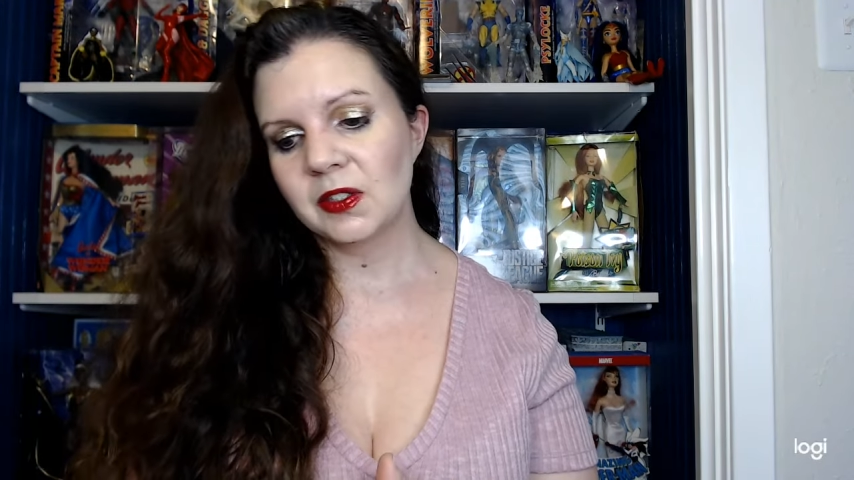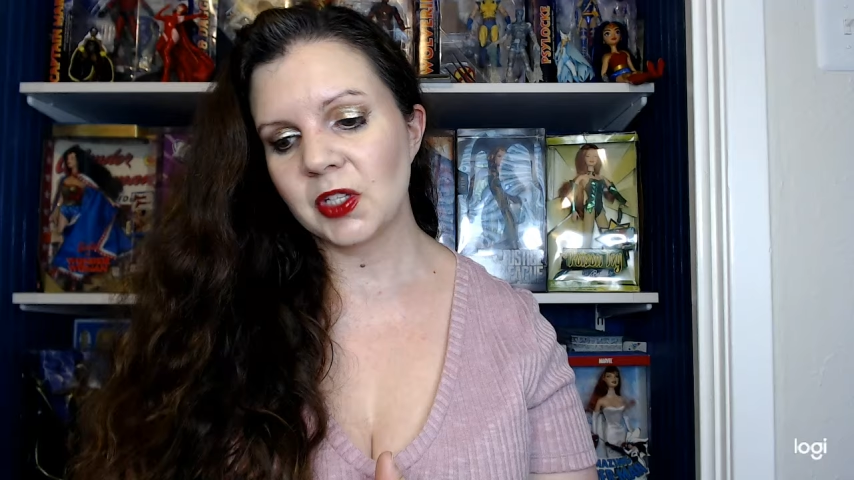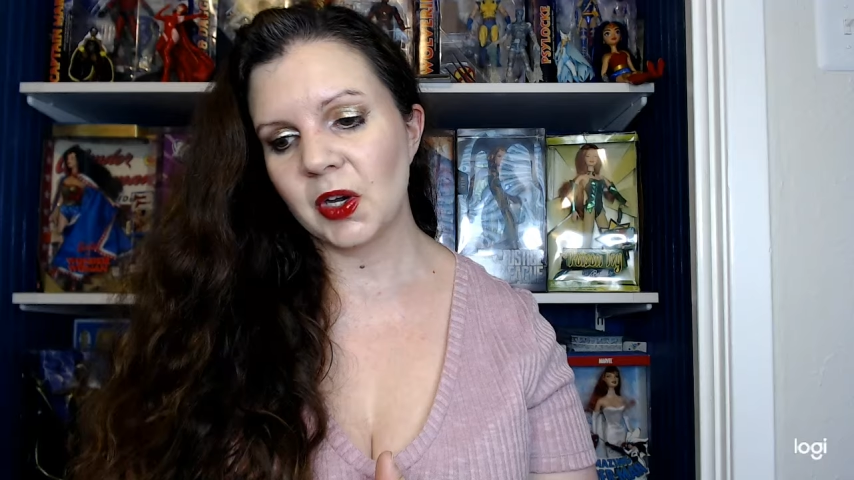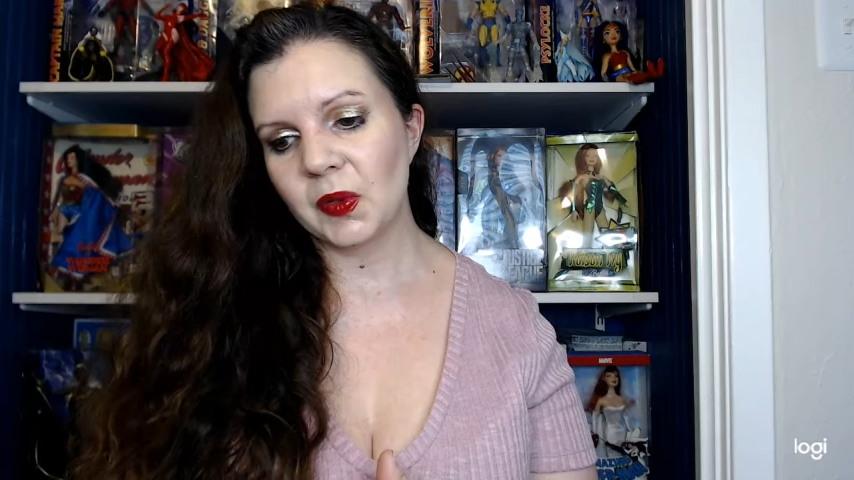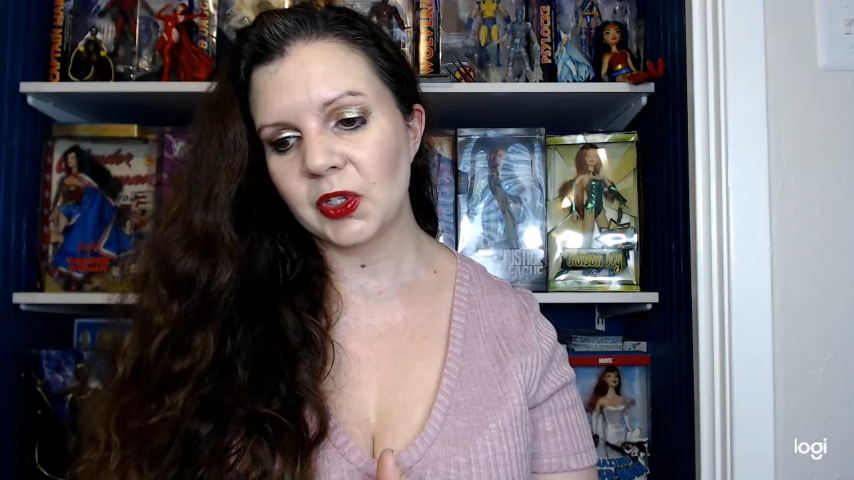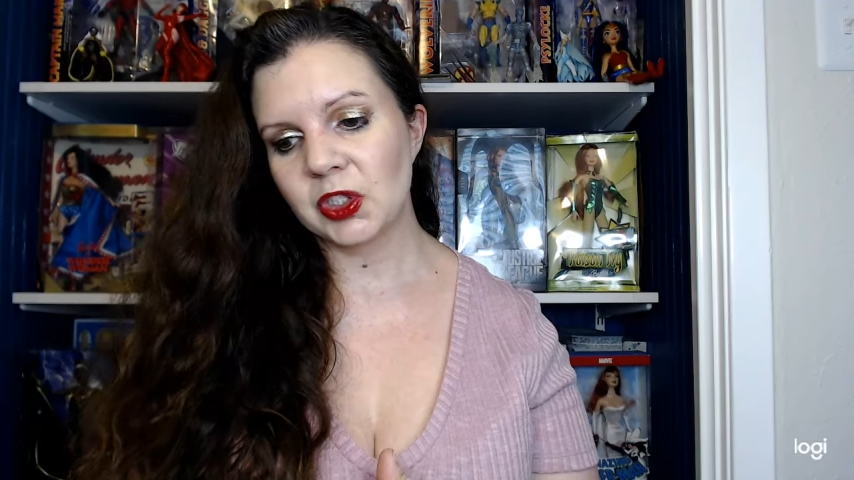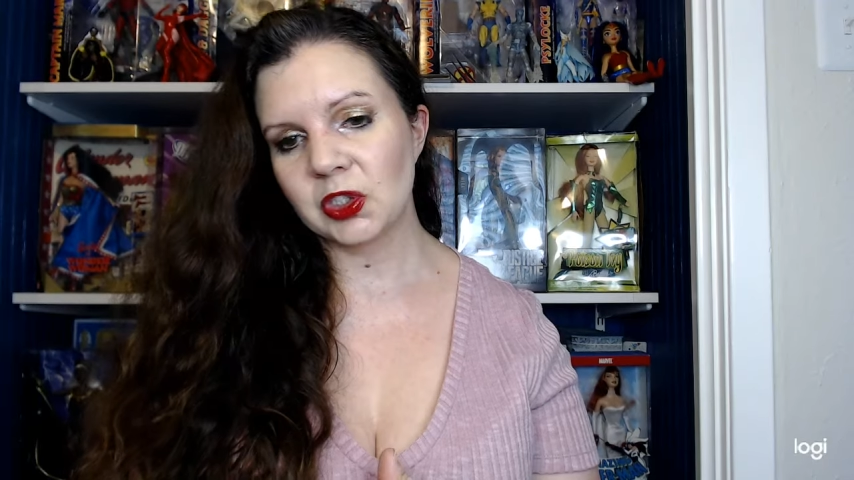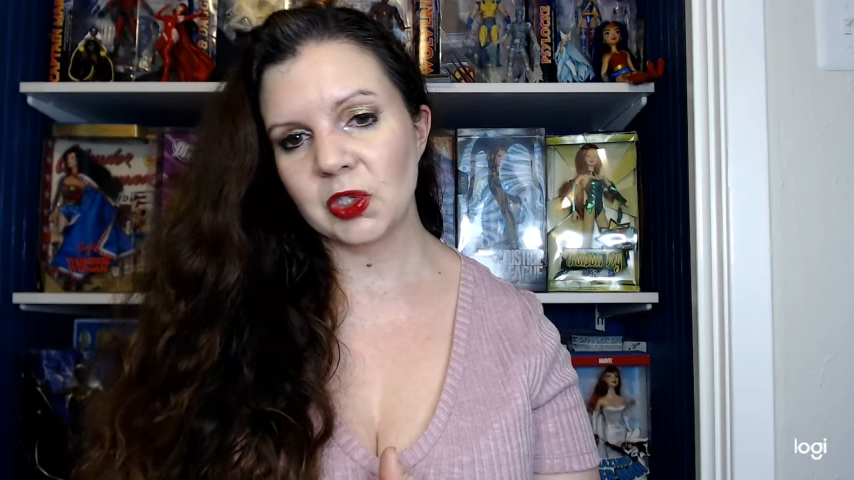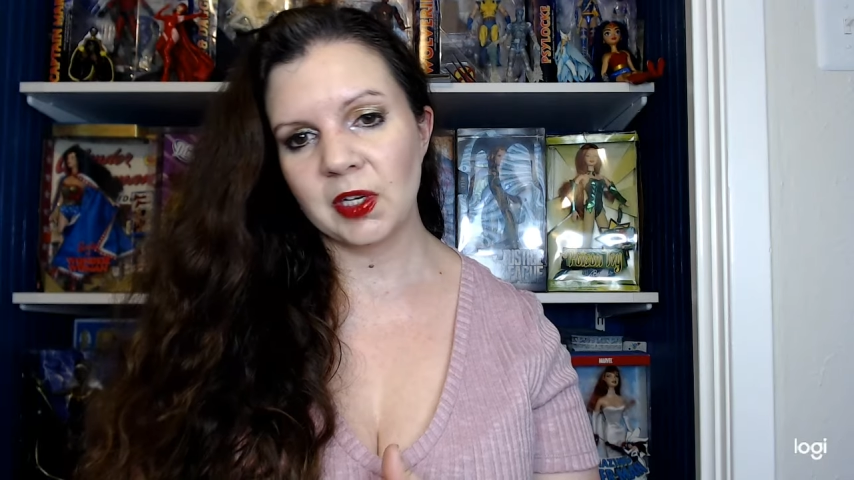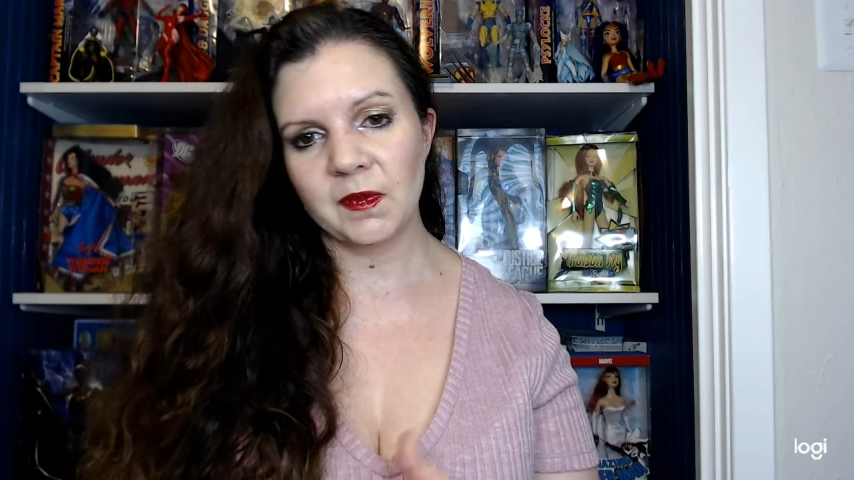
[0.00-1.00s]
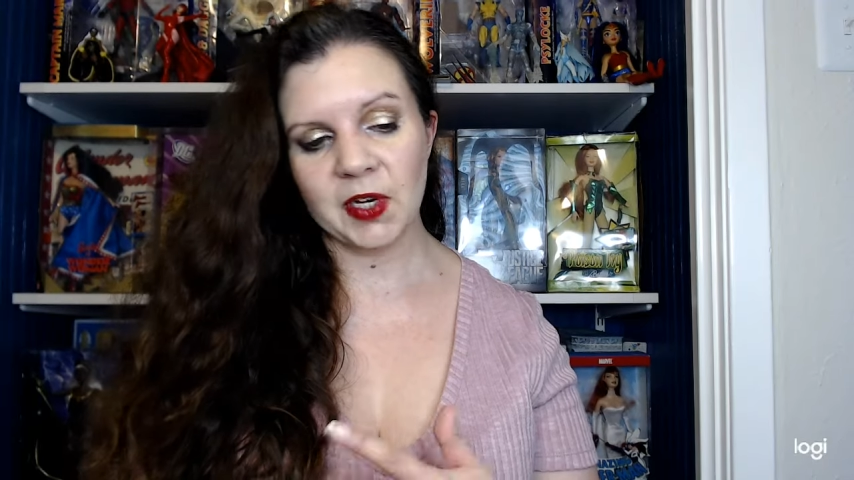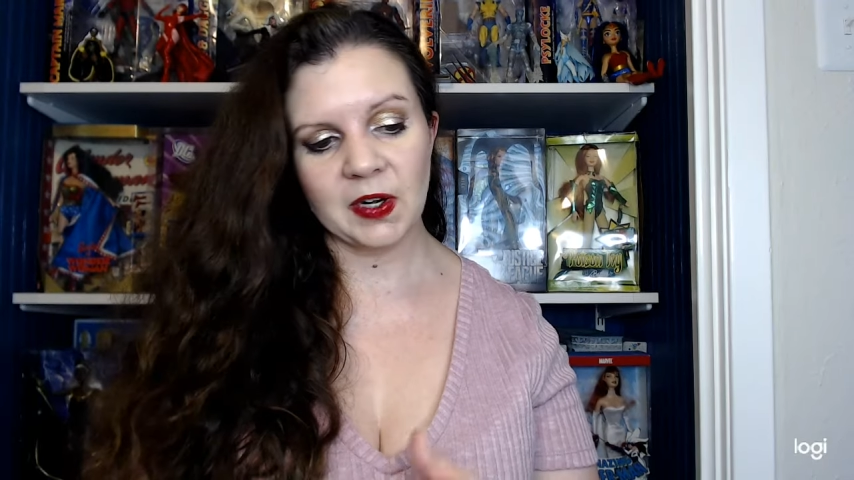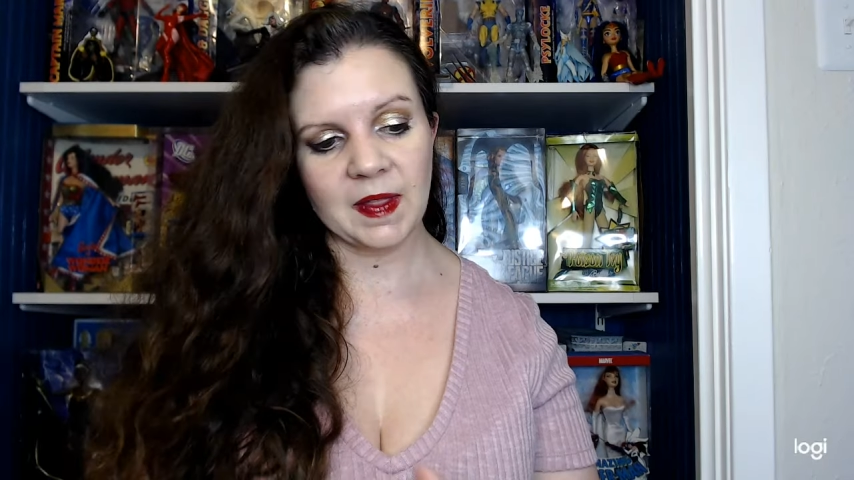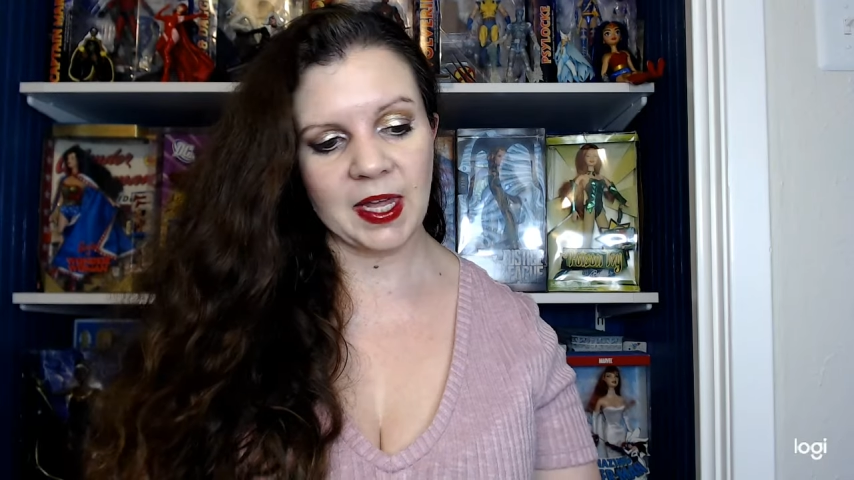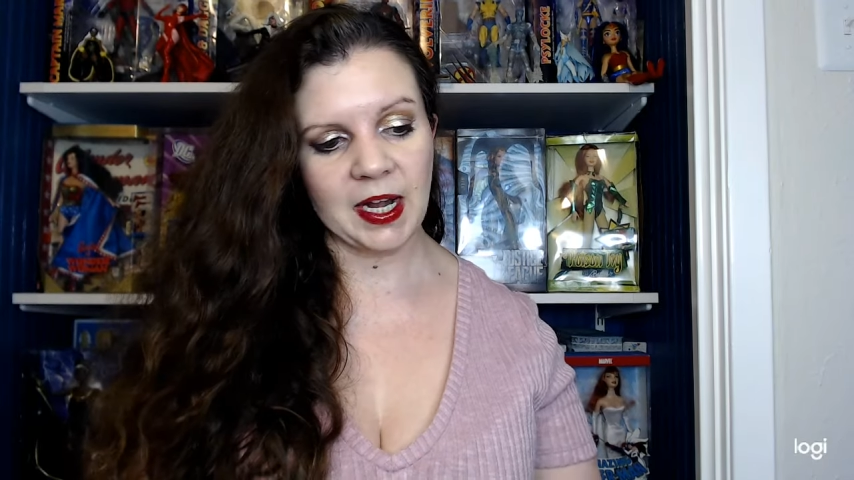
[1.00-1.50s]
So they're still trying to
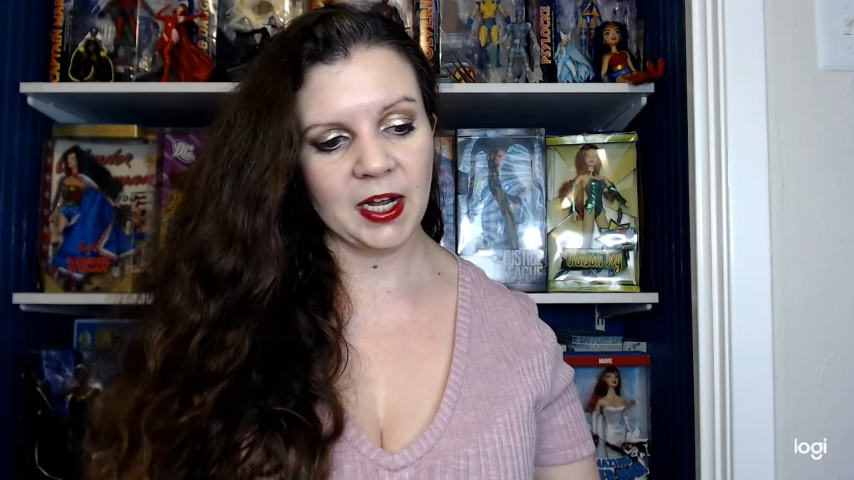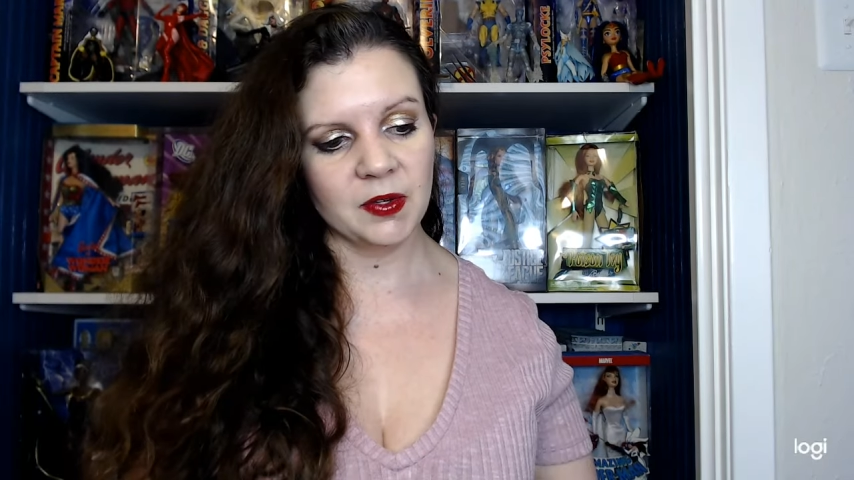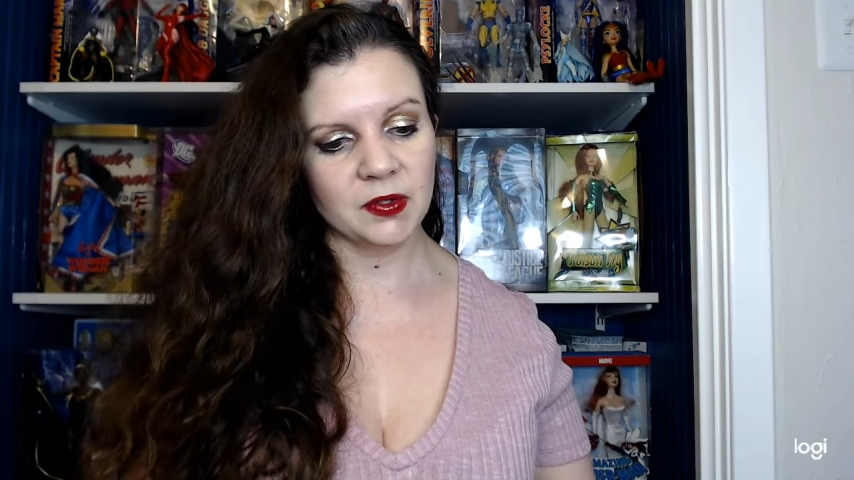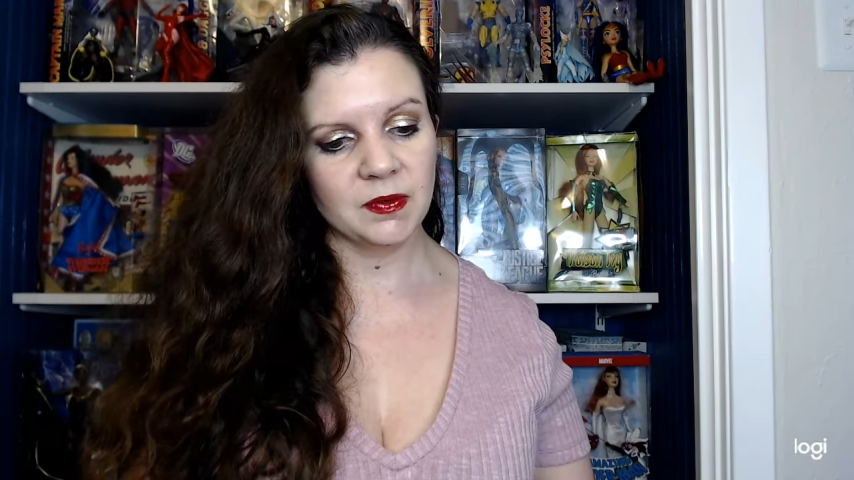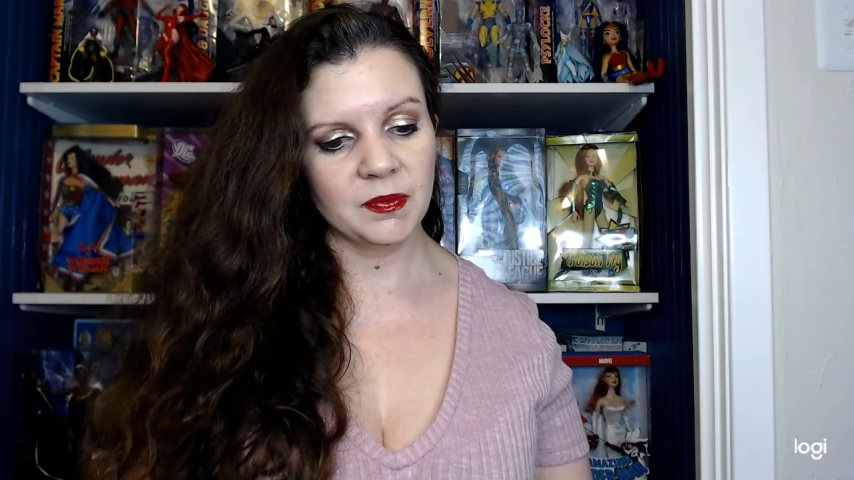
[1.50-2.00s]
figure that out.